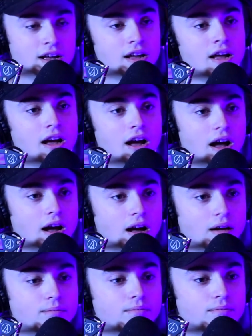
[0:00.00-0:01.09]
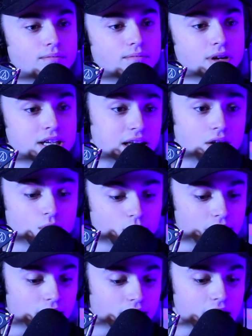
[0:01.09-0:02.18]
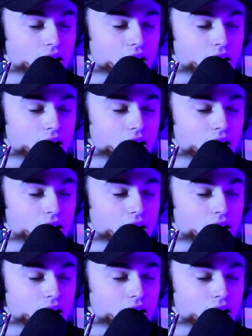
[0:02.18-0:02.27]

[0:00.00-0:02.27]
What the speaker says: because I don't know where the hell I got it